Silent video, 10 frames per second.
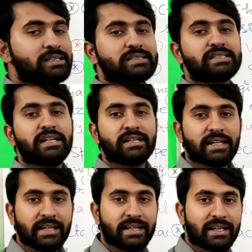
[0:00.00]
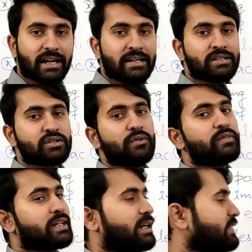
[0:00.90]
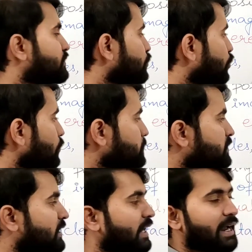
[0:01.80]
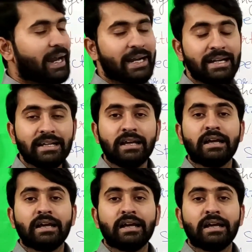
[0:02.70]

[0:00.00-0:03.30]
certain kinds of telescopes and